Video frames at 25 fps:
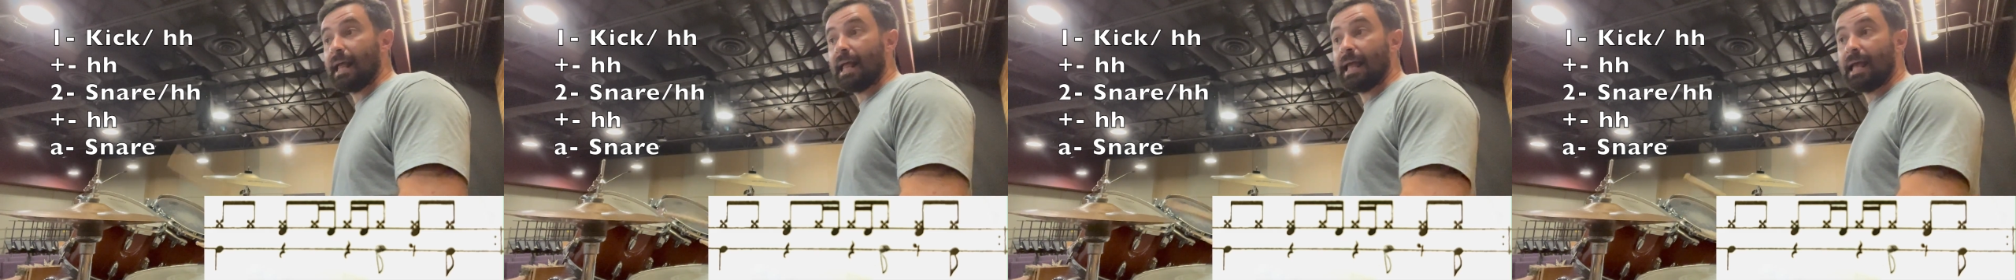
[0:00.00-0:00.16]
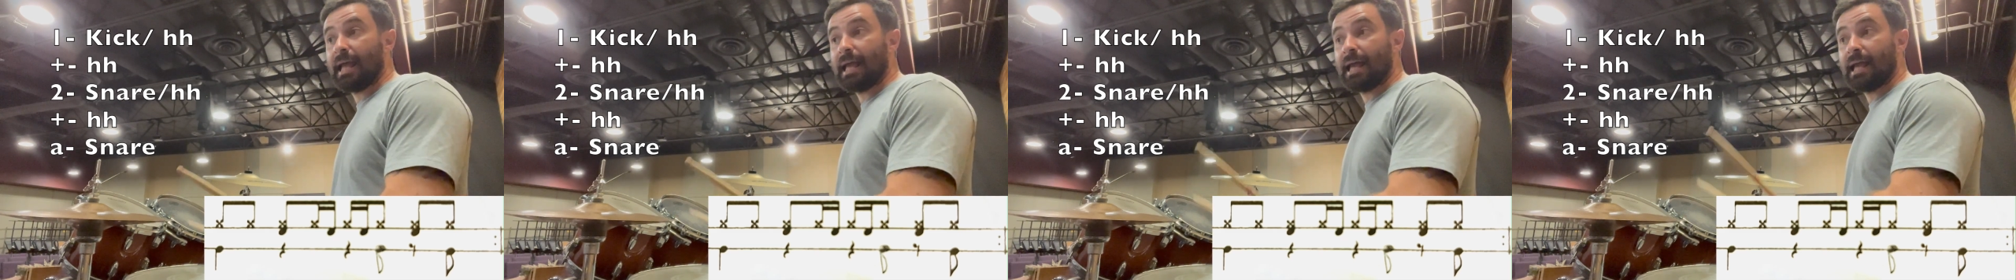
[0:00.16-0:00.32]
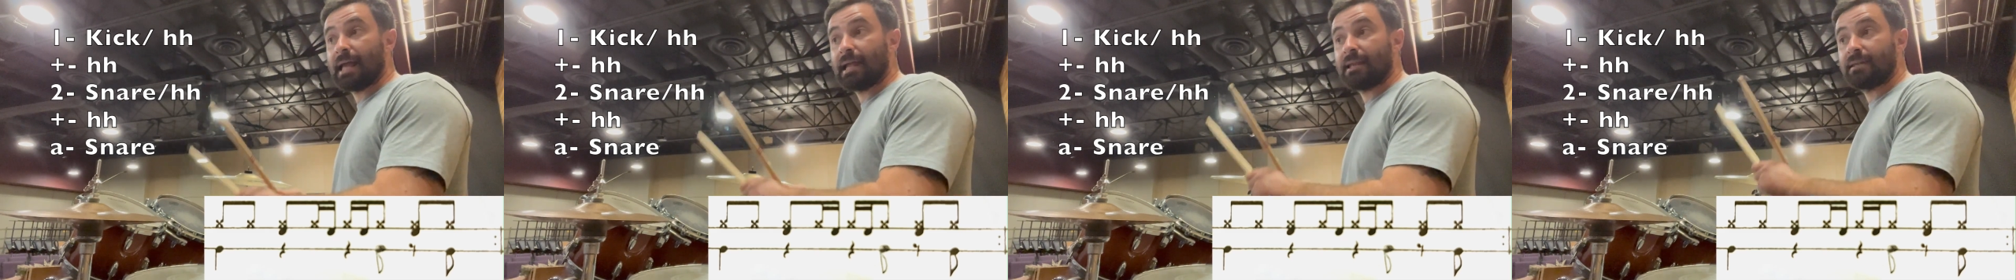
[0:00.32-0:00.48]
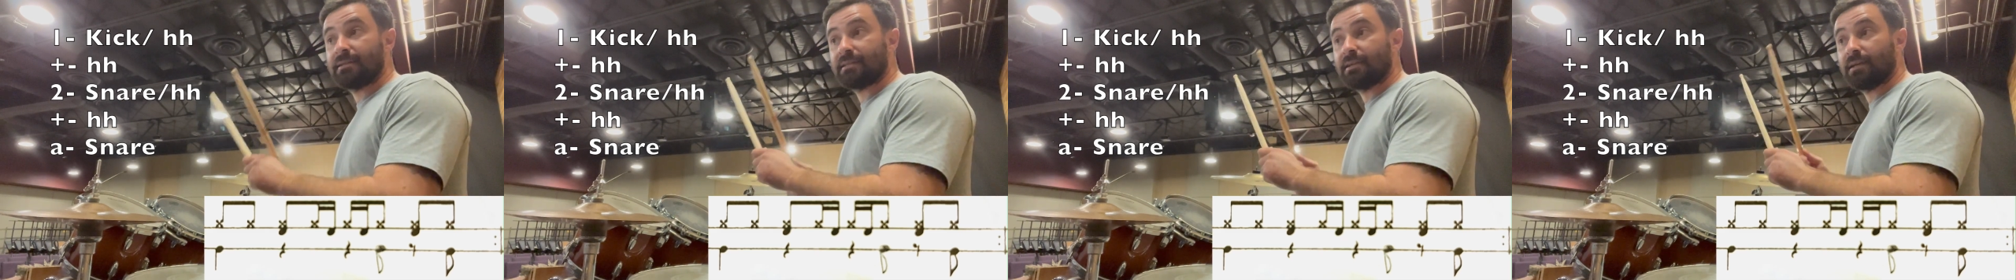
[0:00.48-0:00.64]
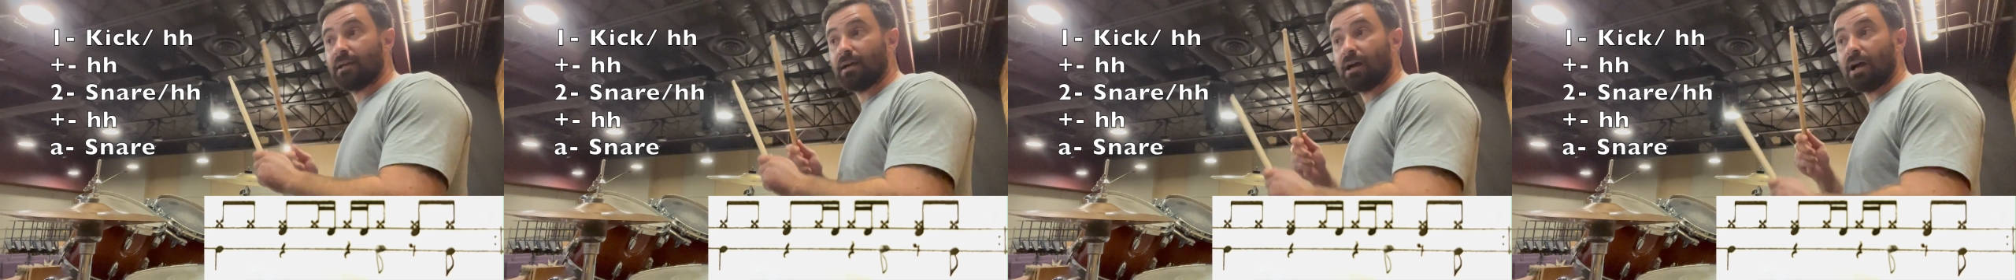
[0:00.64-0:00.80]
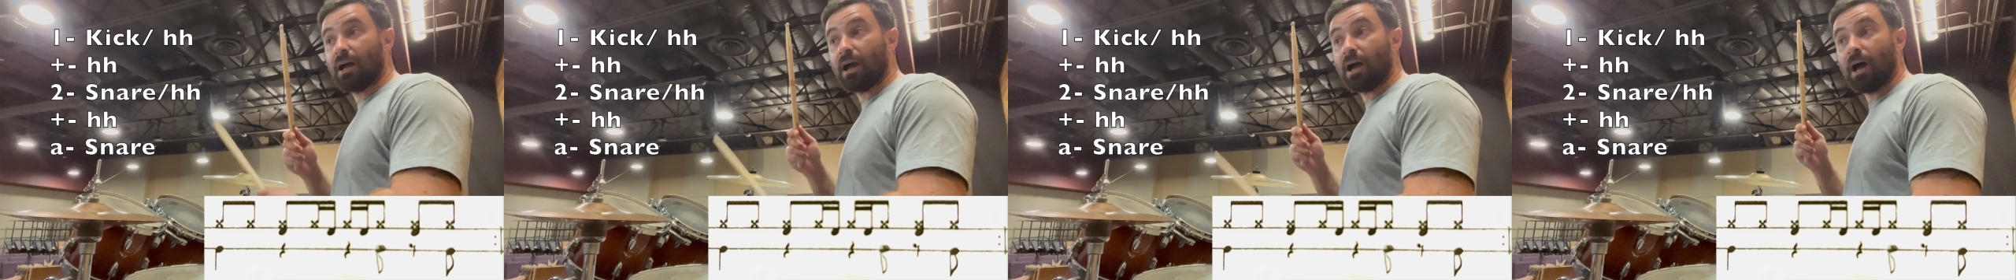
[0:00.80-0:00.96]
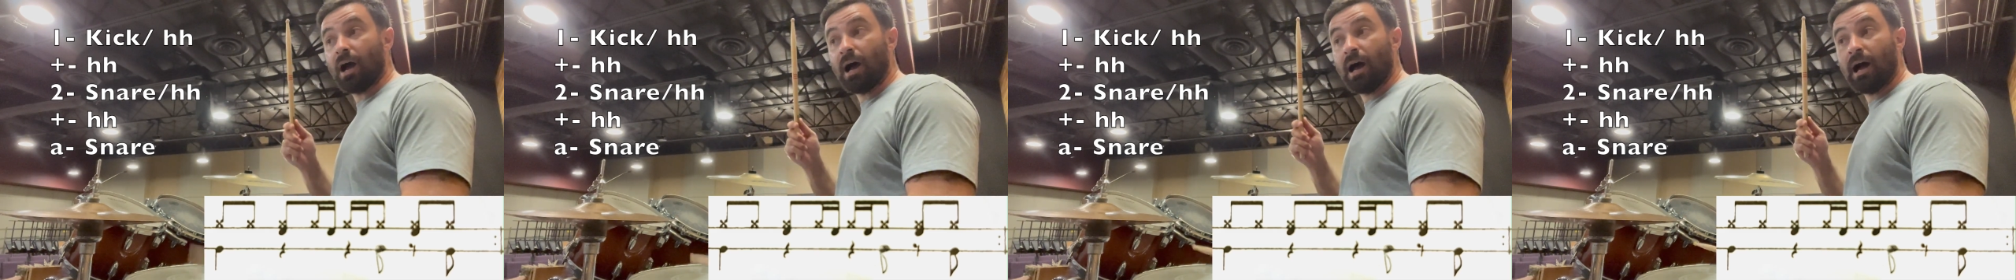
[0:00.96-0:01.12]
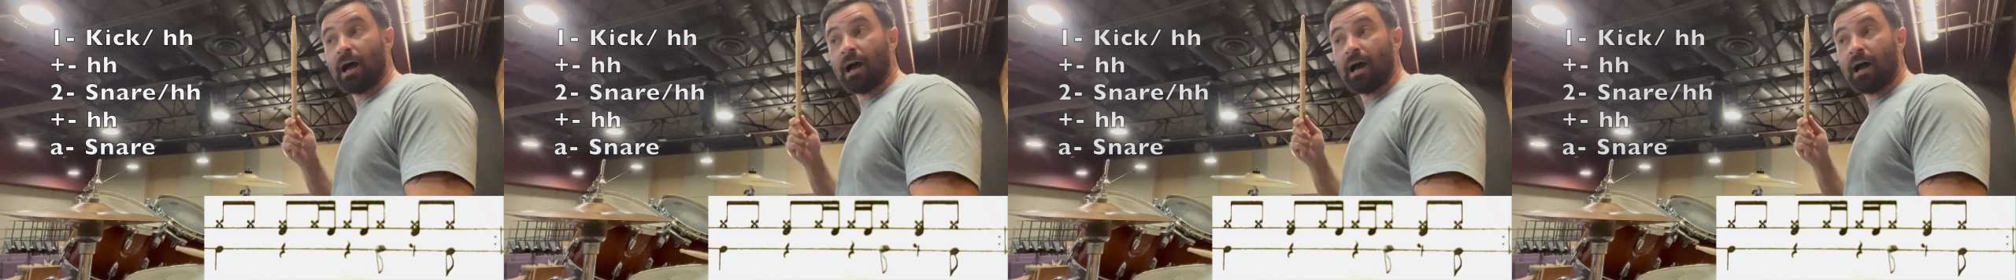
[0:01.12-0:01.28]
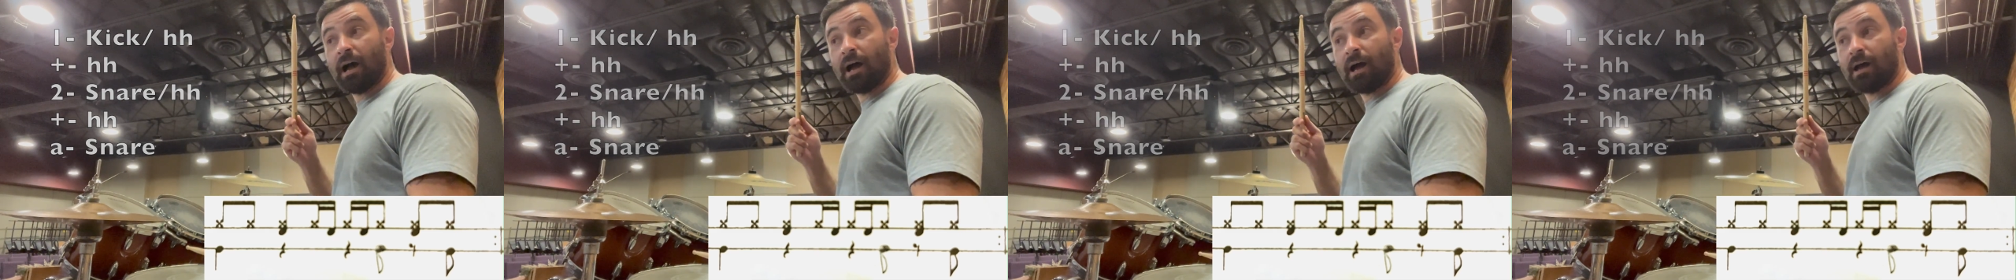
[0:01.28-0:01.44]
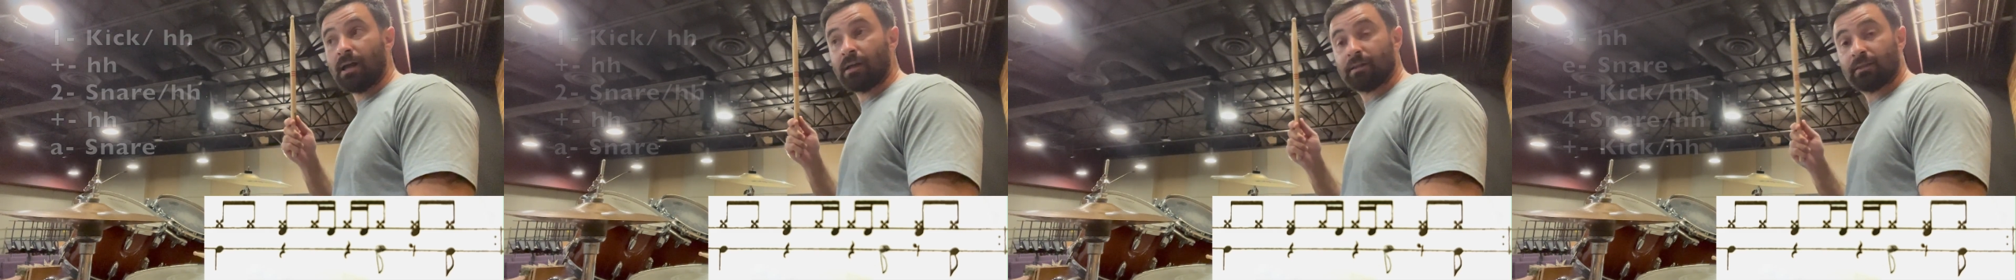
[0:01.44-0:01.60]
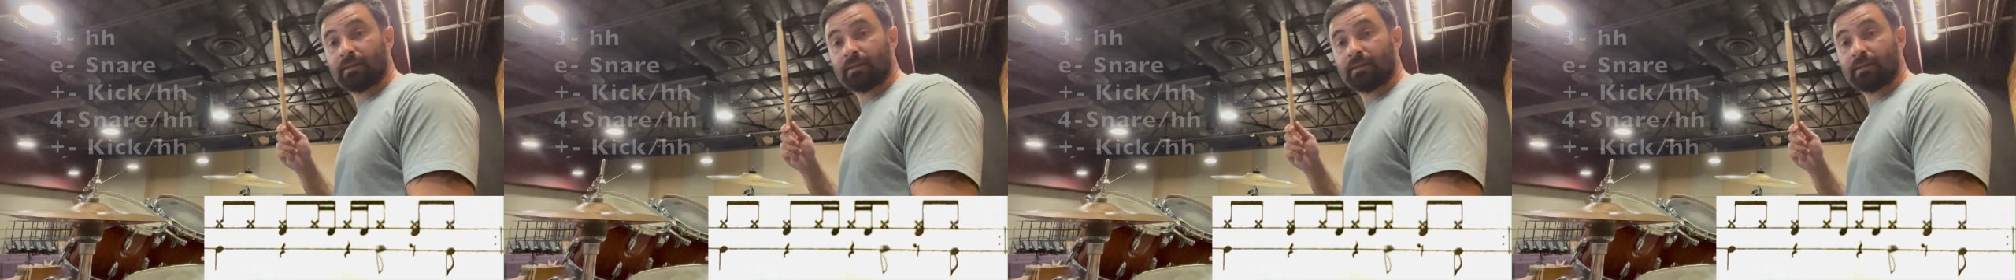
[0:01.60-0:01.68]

and 3